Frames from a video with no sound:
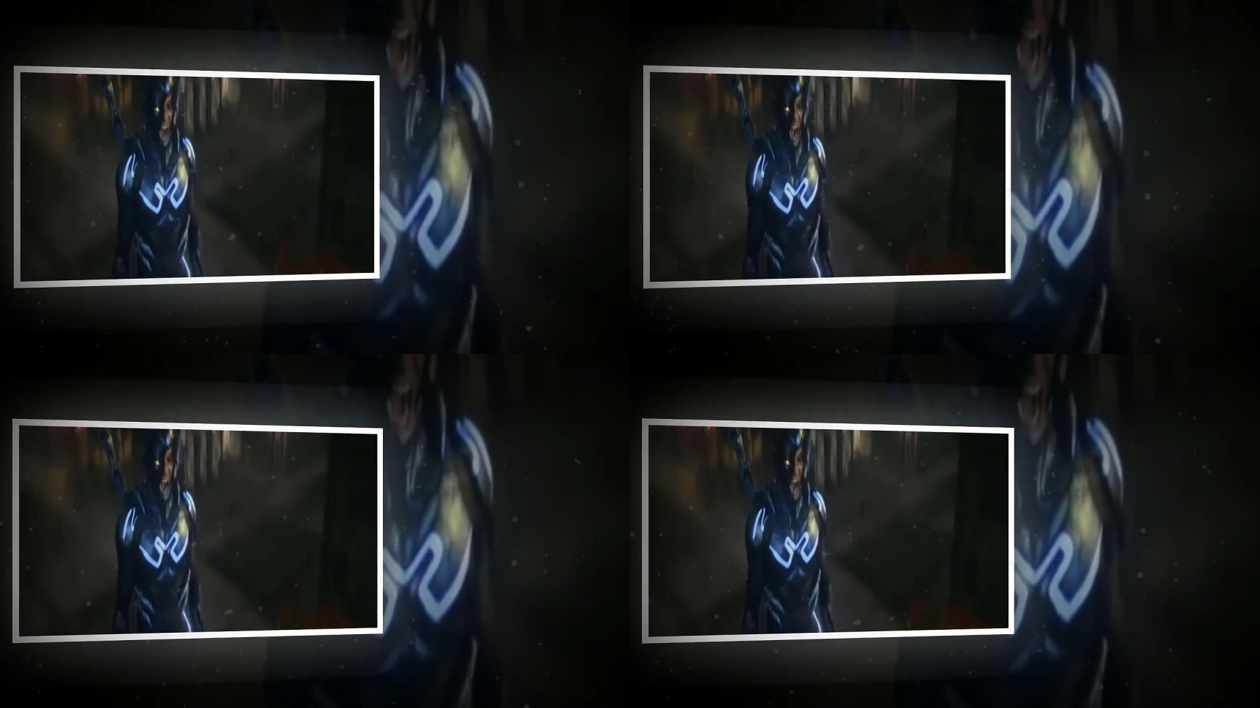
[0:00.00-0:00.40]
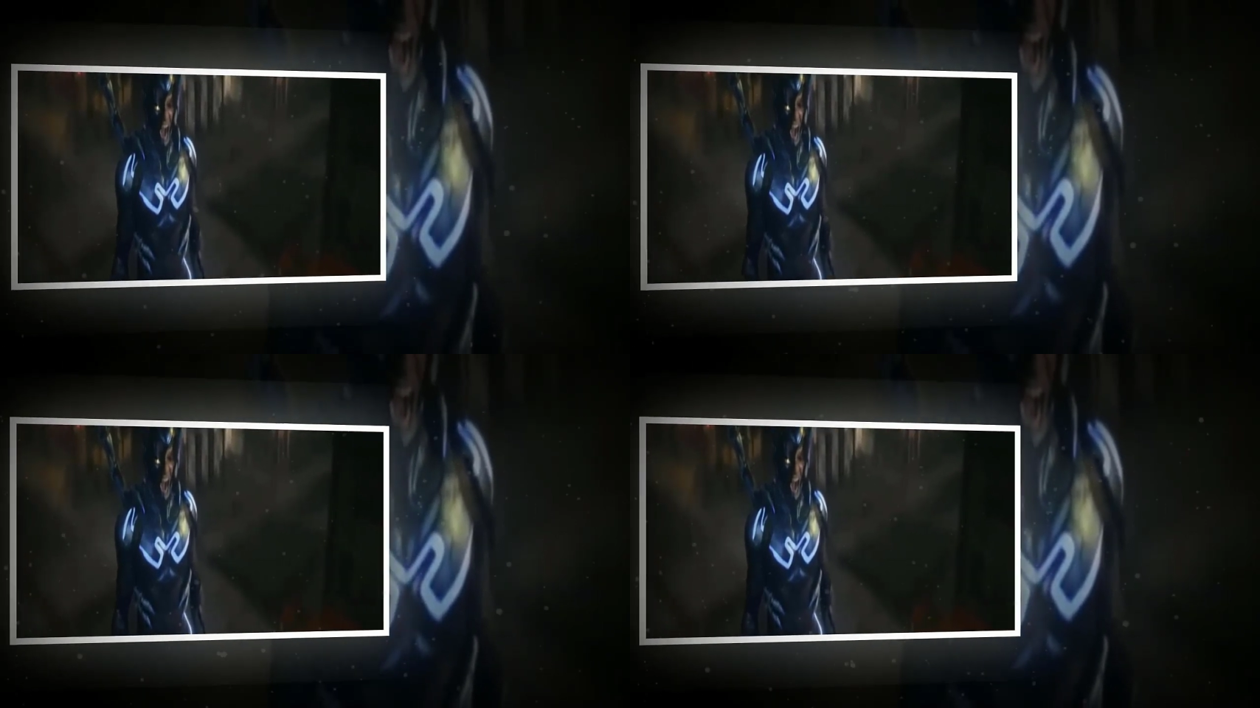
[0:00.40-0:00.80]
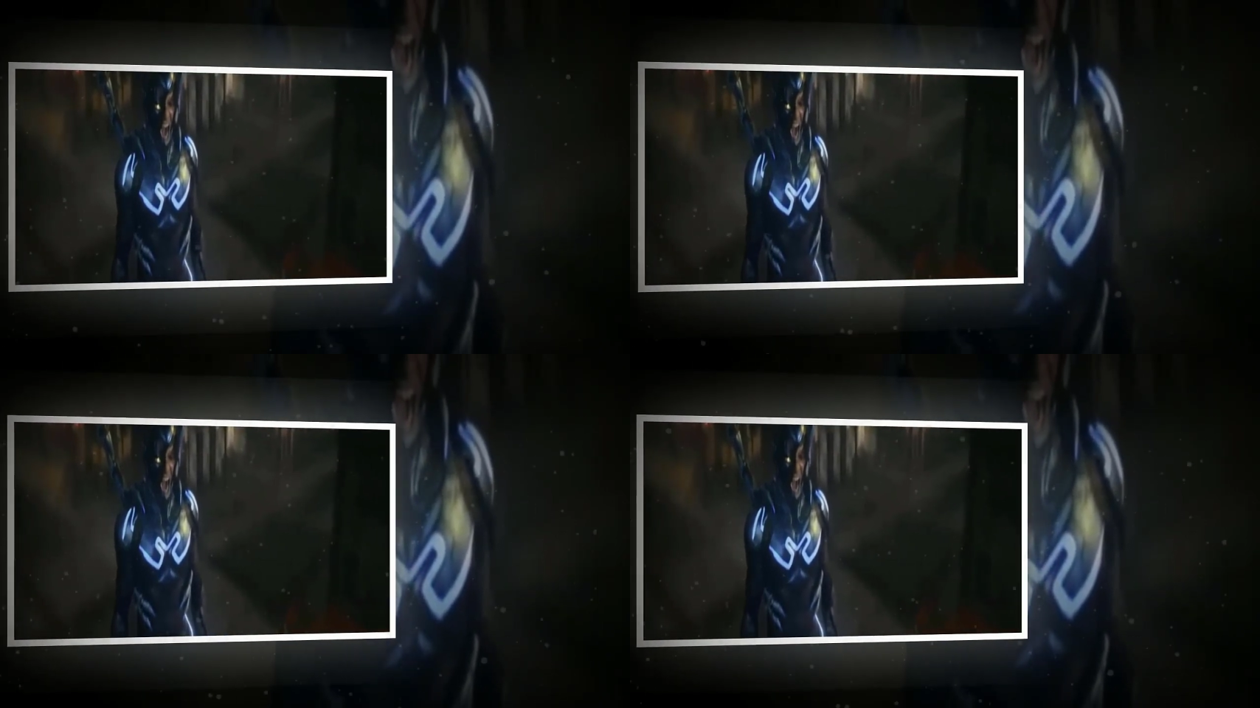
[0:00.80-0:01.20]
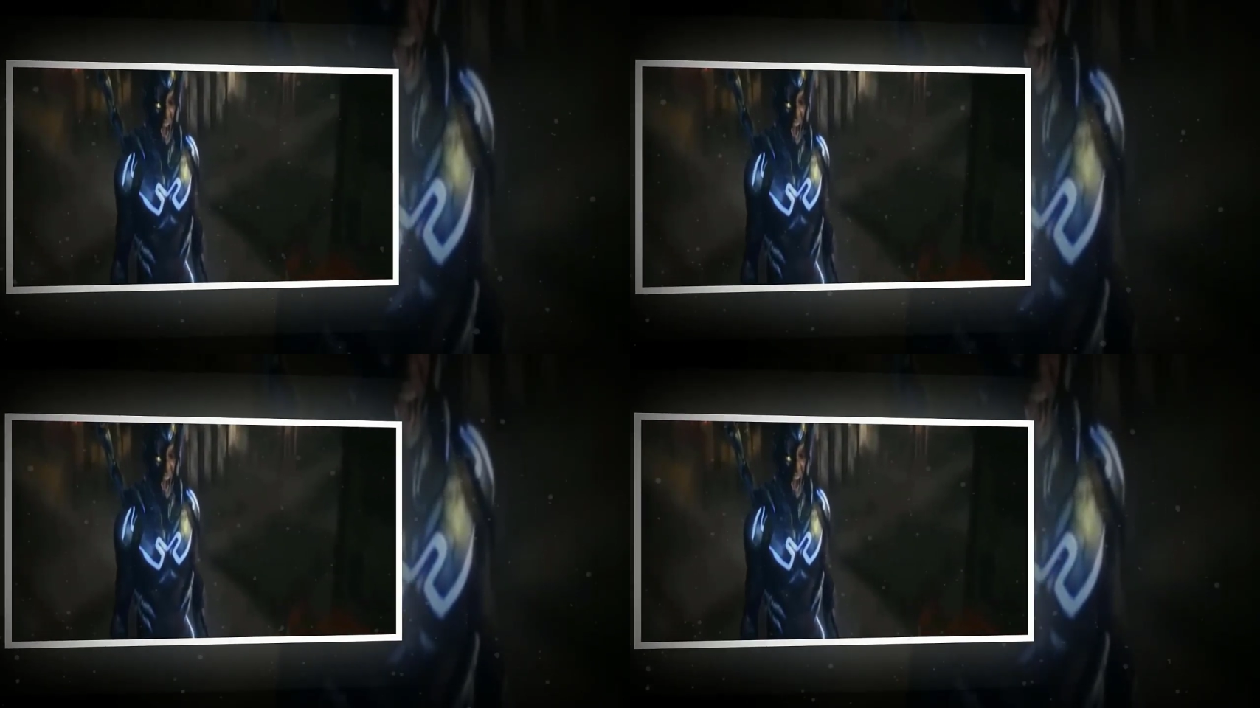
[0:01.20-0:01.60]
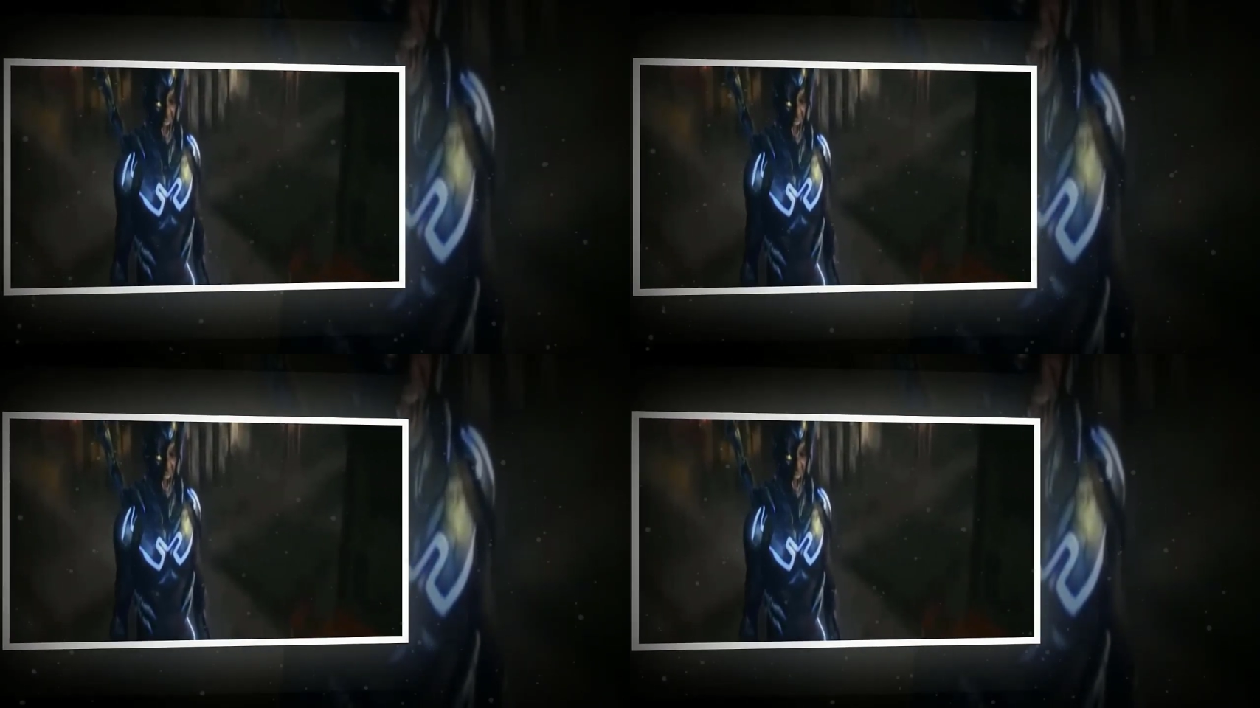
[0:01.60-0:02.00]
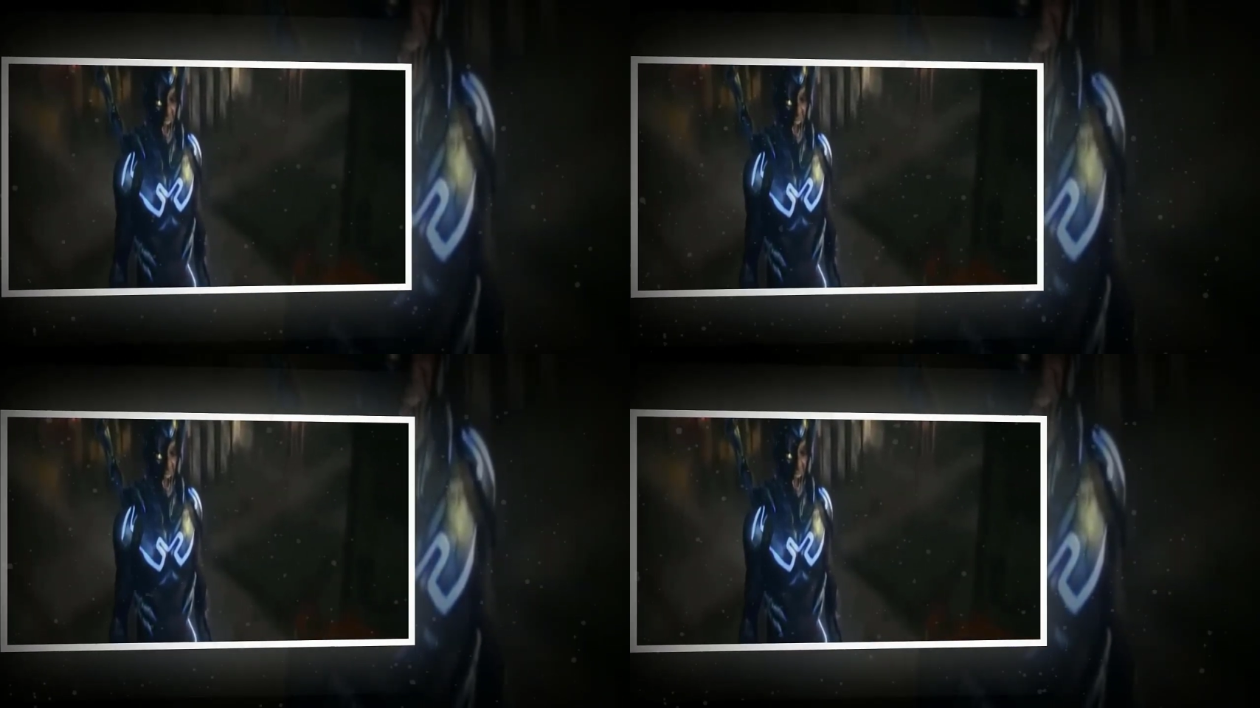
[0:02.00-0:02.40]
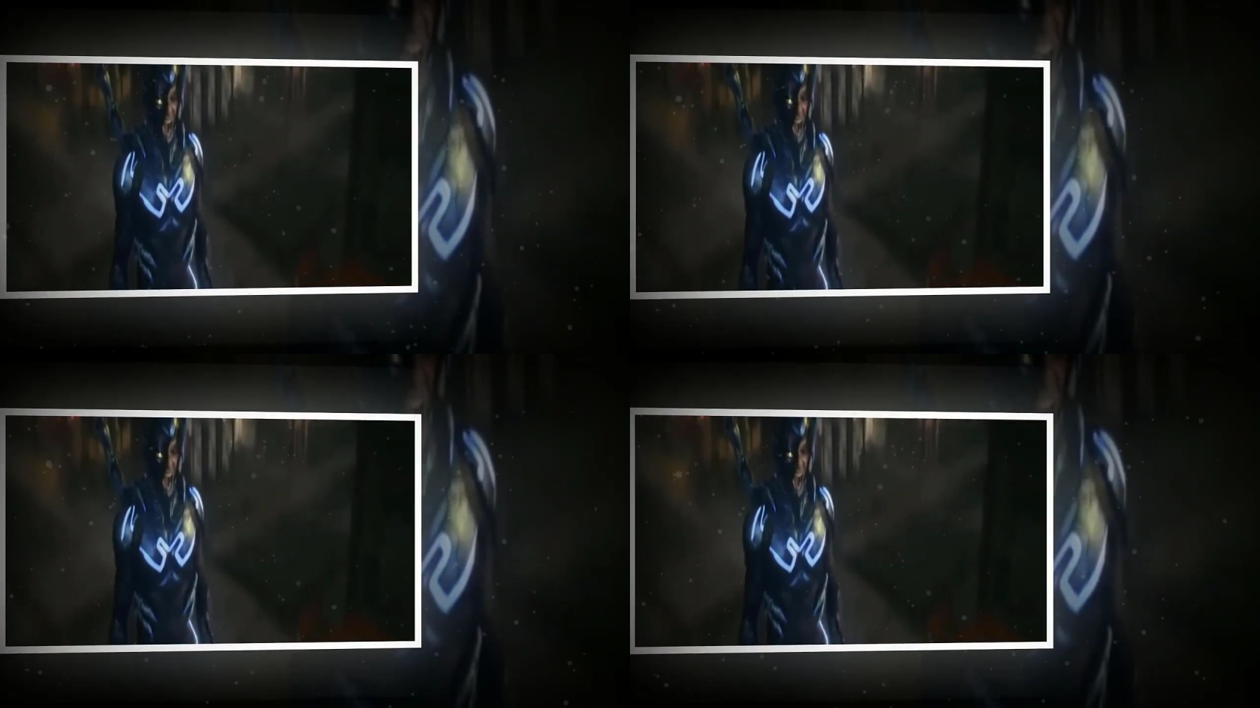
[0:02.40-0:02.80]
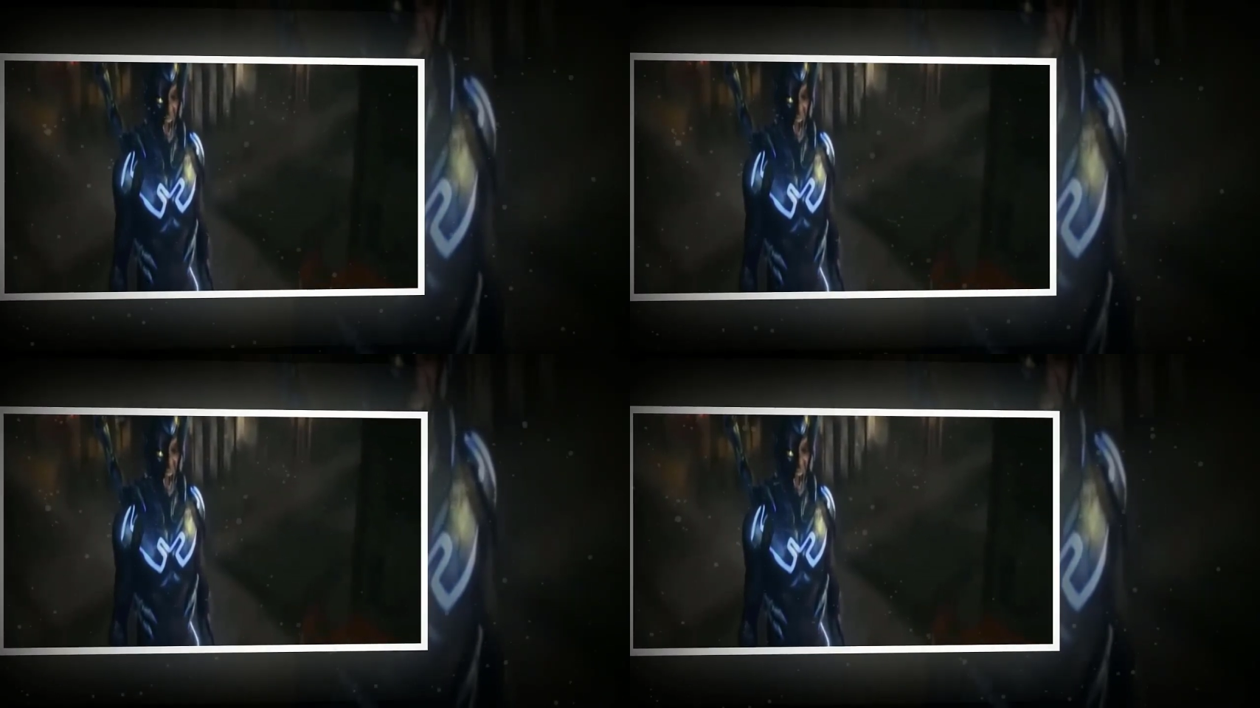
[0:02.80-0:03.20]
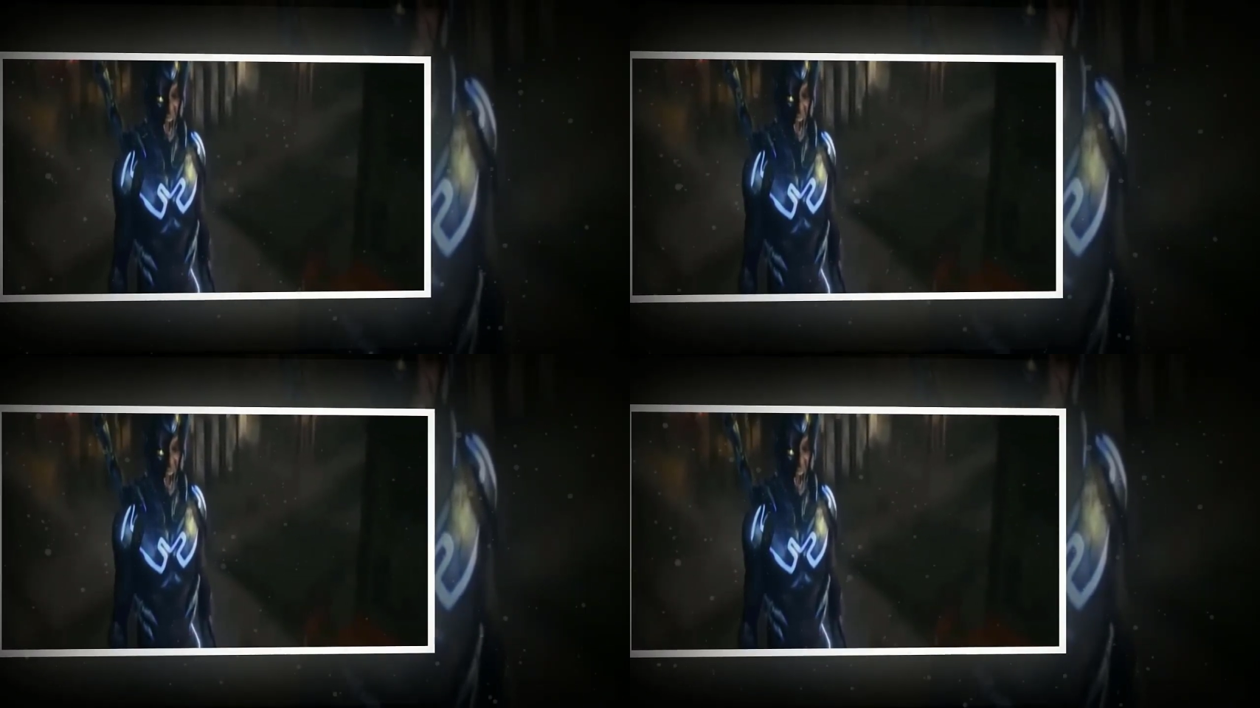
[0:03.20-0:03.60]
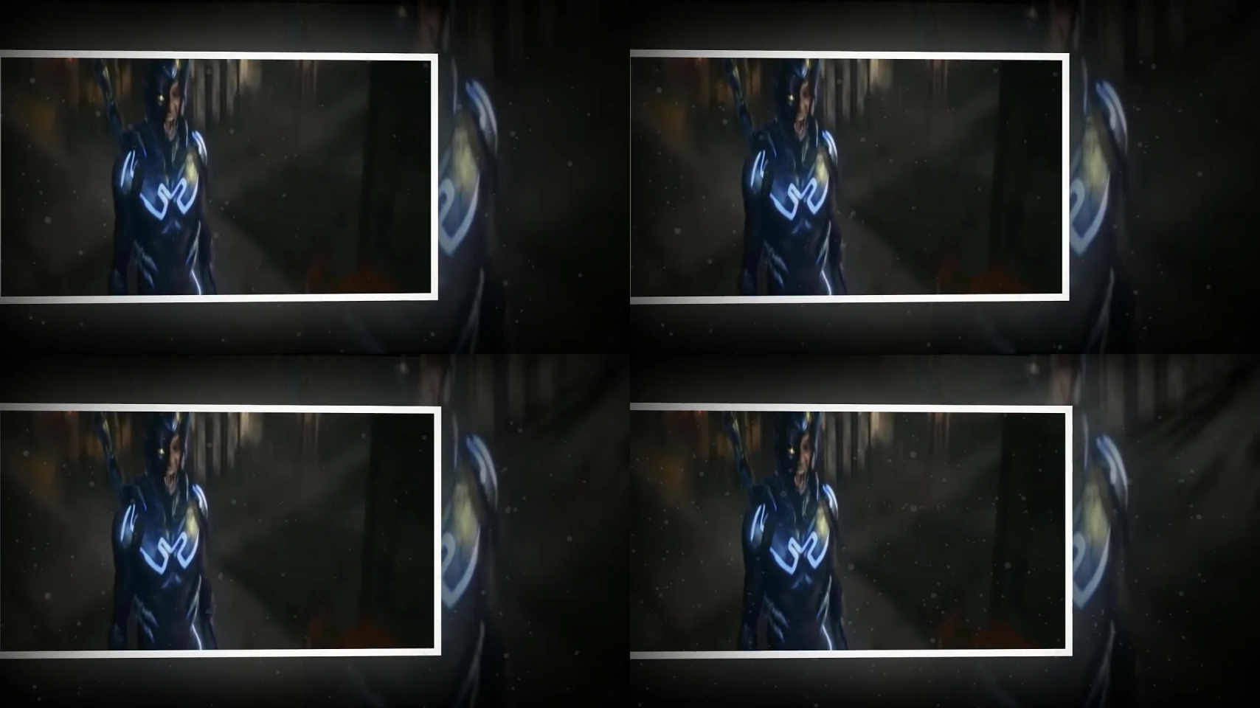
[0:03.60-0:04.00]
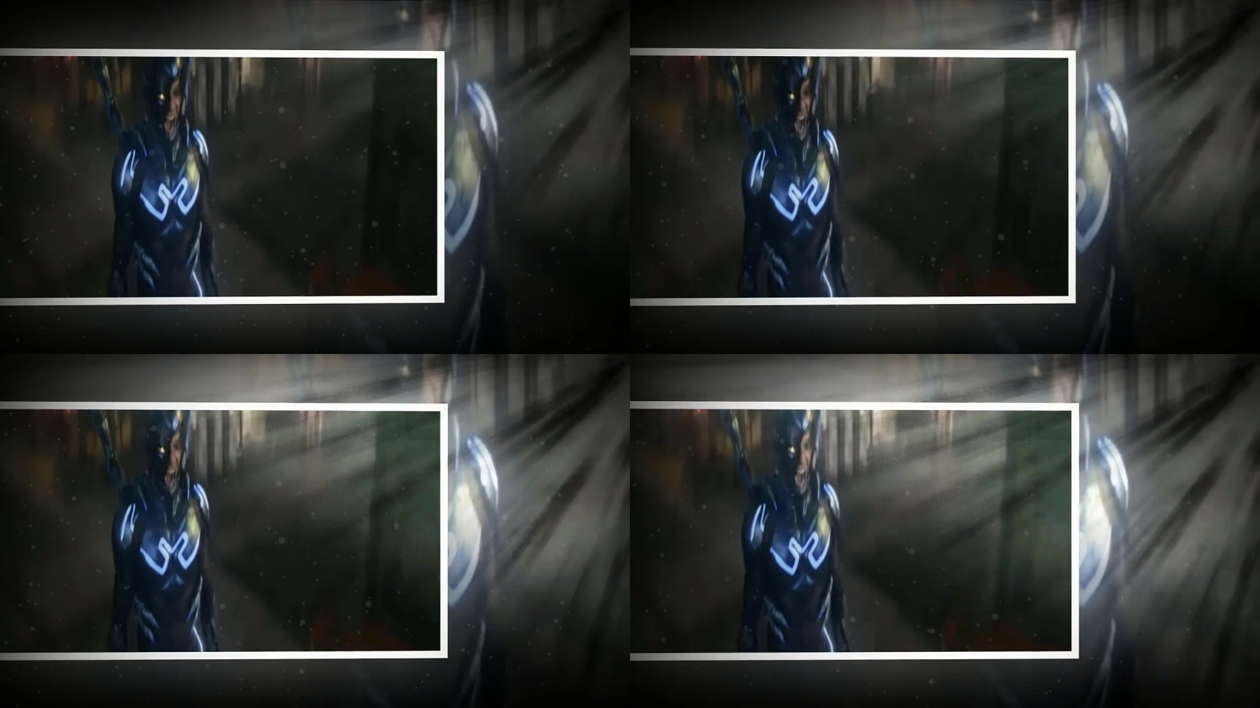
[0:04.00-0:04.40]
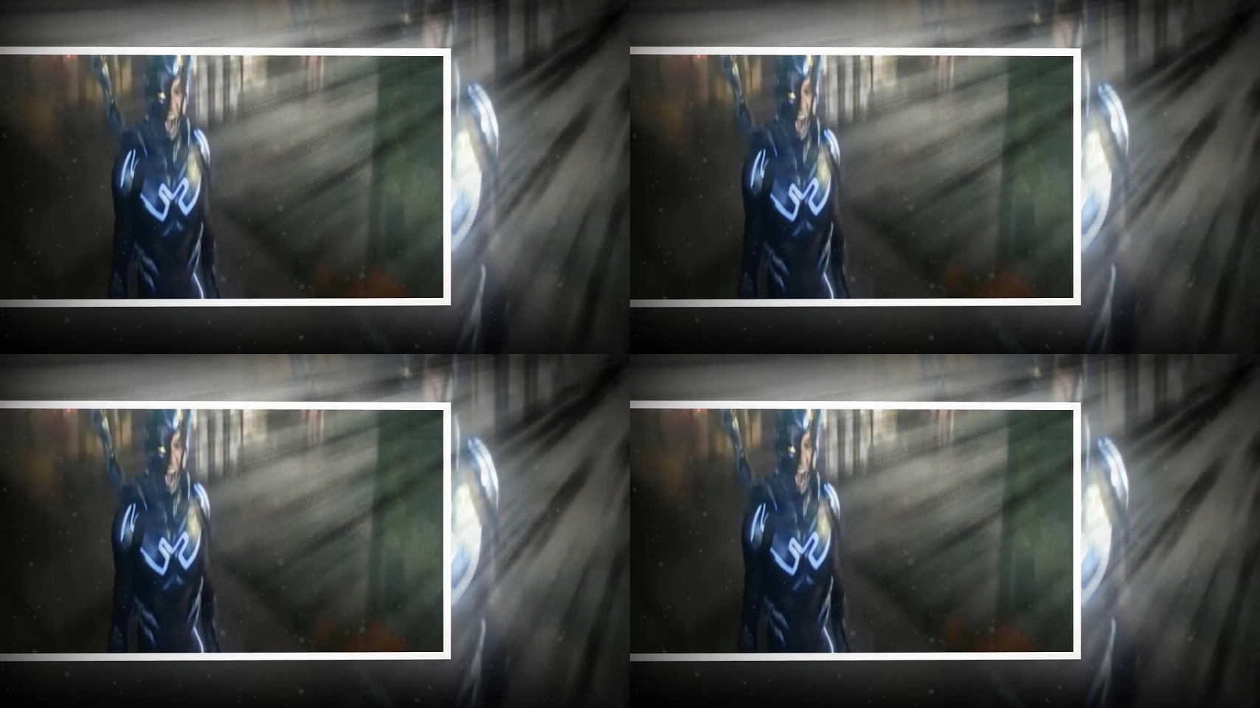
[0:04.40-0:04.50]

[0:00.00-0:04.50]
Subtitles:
[unreadable: no face in view]